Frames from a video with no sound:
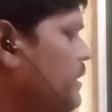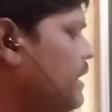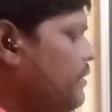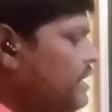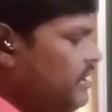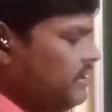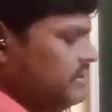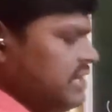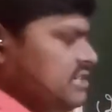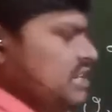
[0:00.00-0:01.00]
Now here
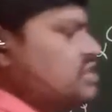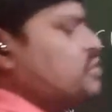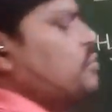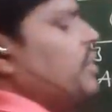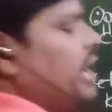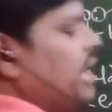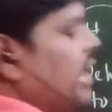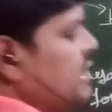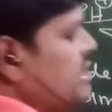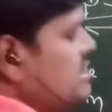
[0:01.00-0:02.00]
this H2O again